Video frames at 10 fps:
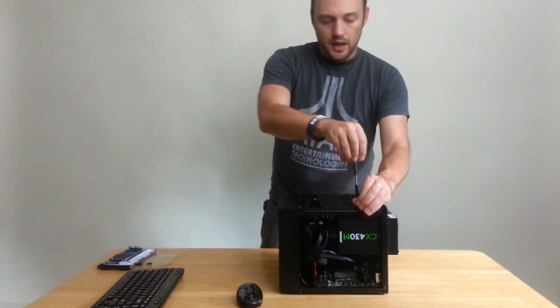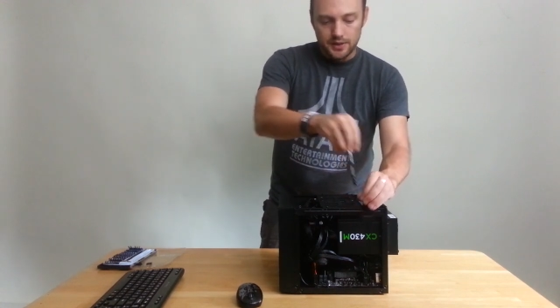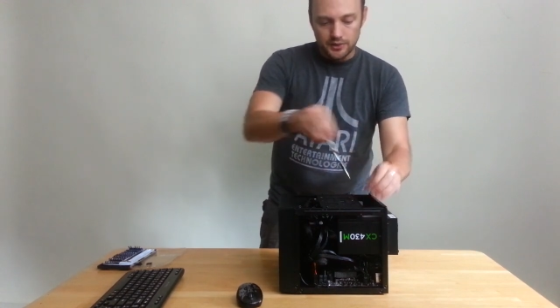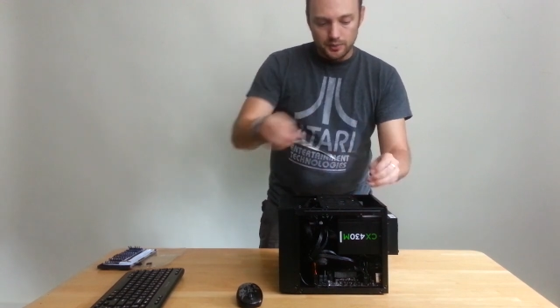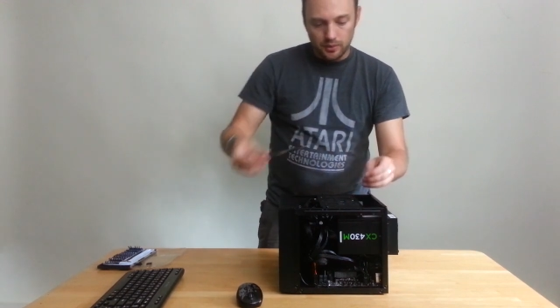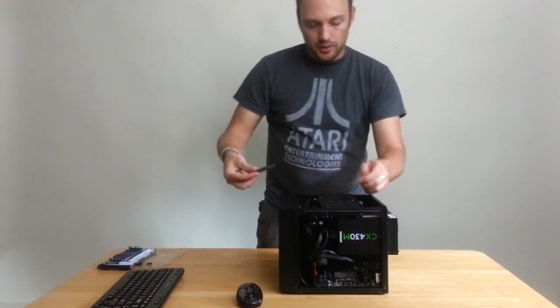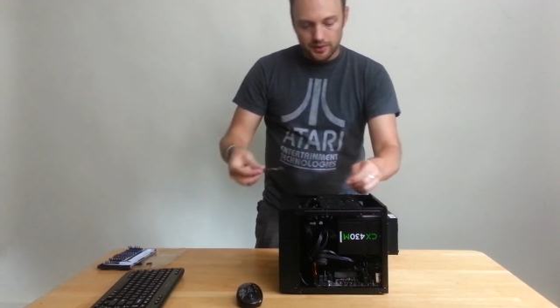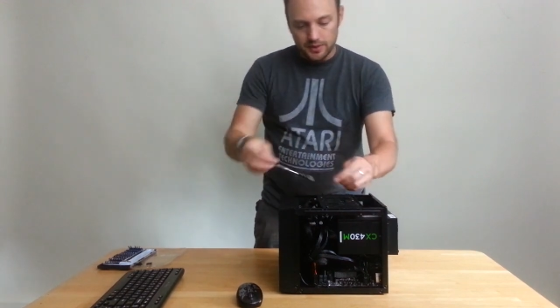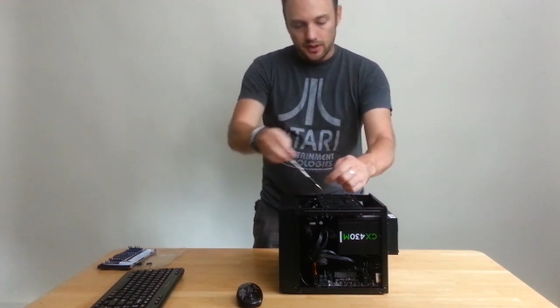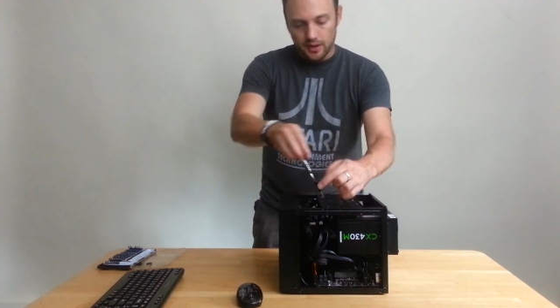It does
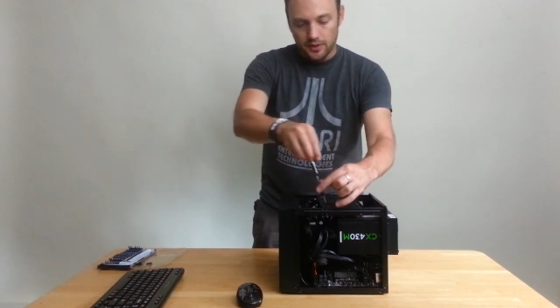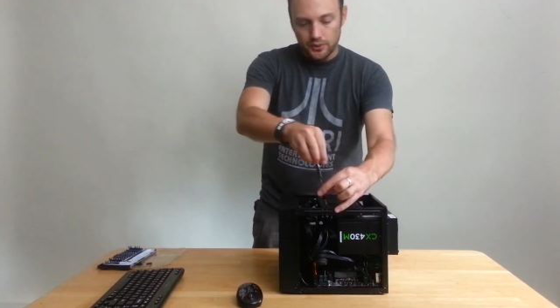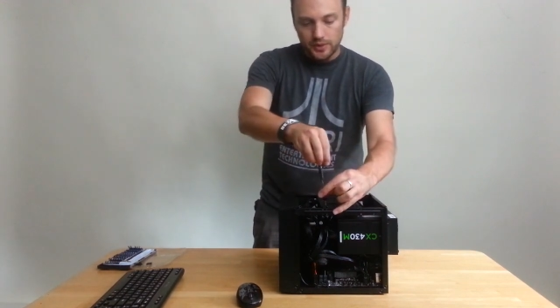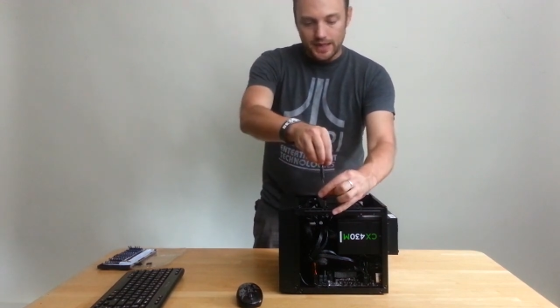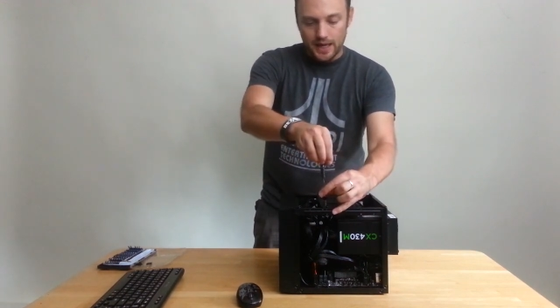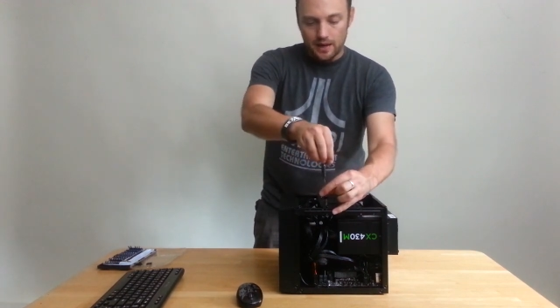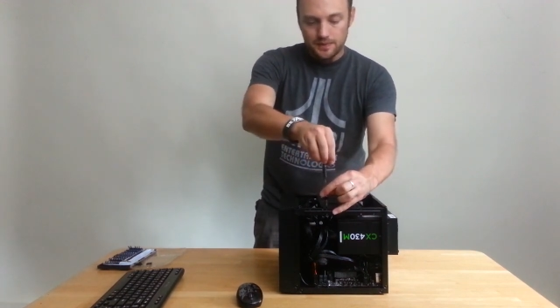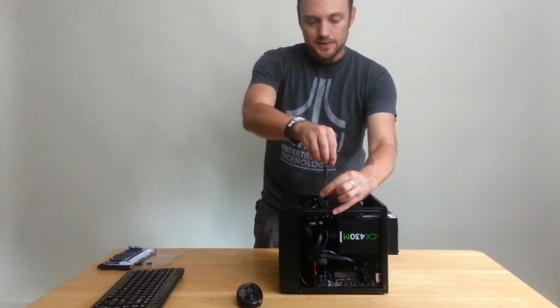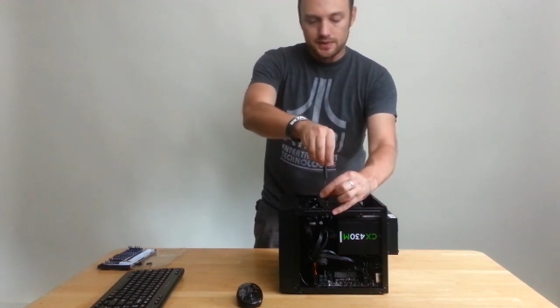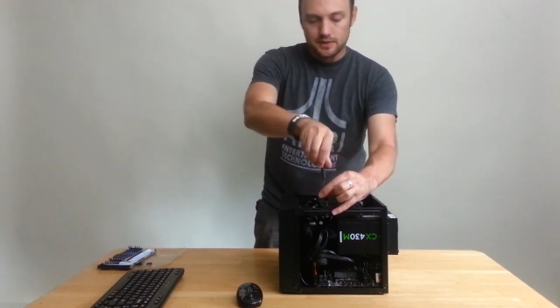support
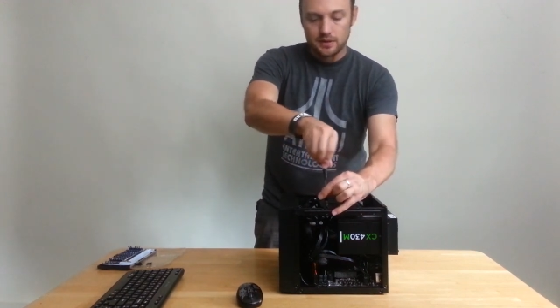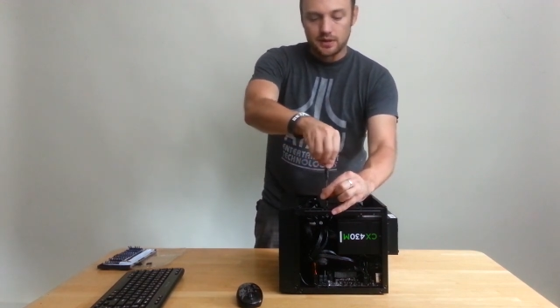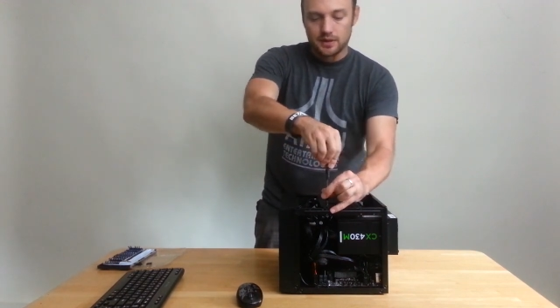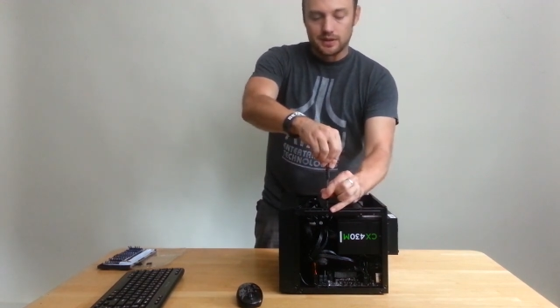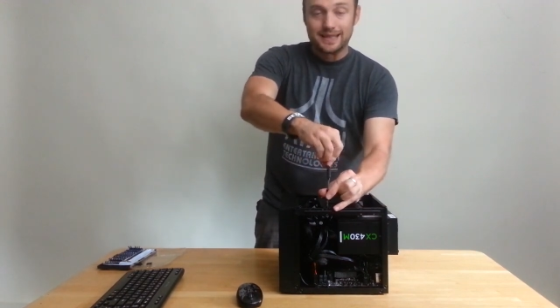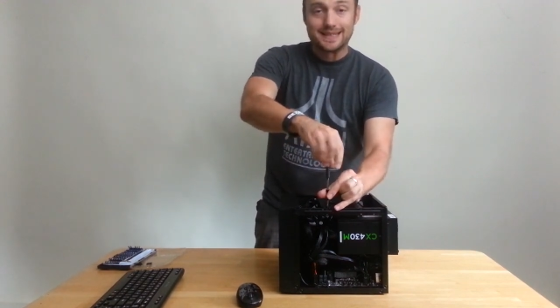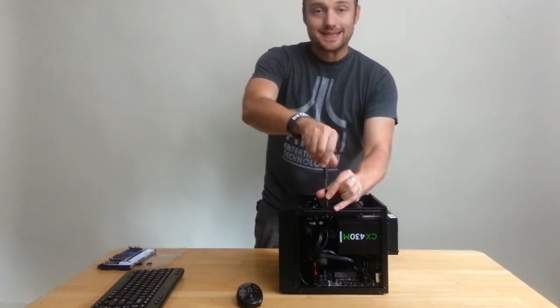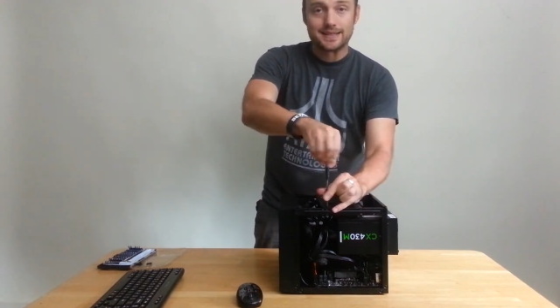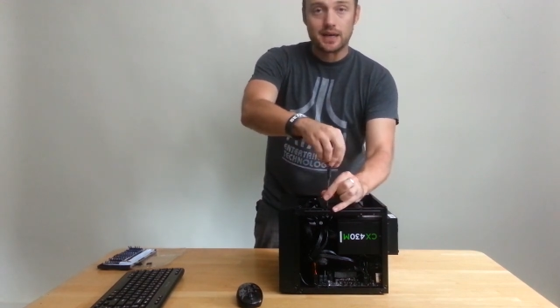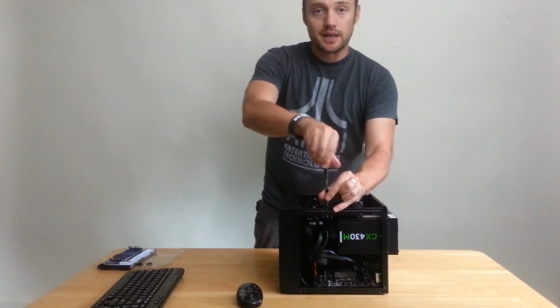3.5s in the
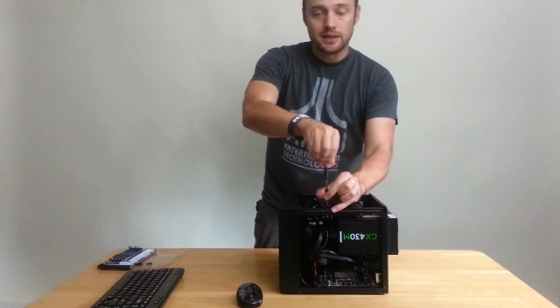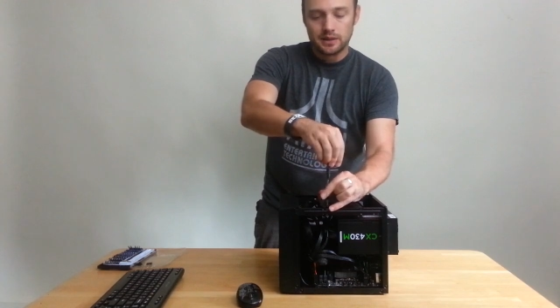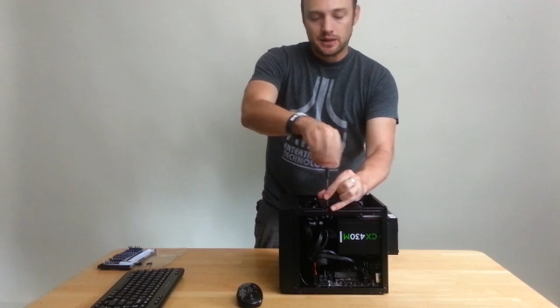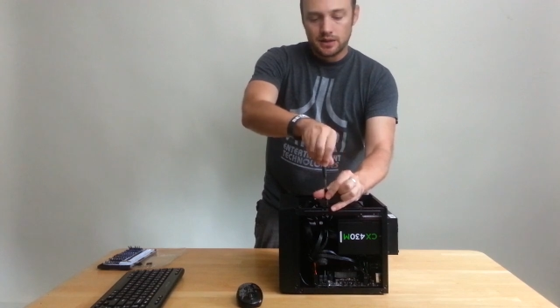side,